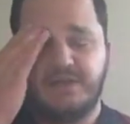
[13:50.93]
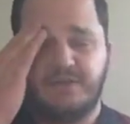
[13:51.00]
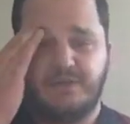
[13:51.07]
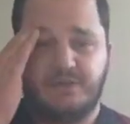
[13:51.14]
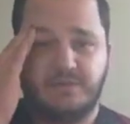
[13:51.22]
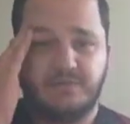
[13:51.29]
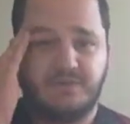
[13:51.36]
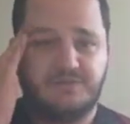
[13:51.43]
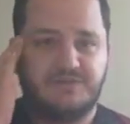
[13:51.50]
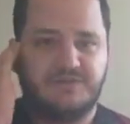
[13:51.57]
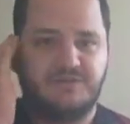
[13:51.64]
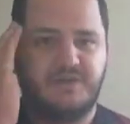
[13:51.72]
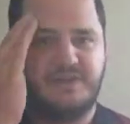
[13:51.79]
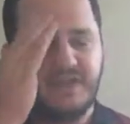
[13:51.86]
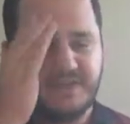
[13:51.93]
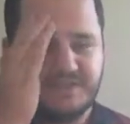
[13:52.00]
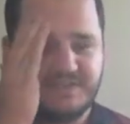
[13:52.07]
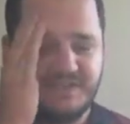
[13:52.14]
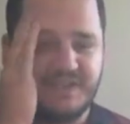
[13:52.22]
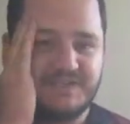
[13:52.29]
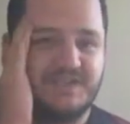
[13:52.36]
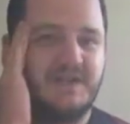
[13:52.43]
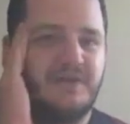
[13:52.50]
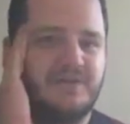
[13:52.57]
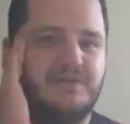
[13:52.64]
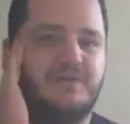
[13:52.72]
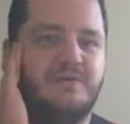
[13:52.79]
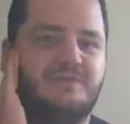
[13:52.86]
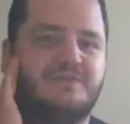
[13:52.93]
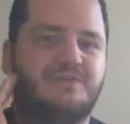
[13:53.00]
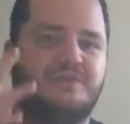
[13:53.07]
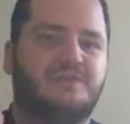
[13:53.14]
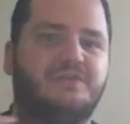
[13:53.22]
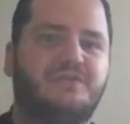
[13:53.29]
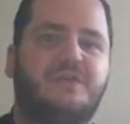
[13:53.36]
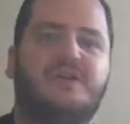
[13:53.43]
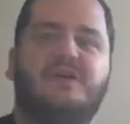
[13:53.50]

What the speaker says: they're going to move to, and that's the other sort of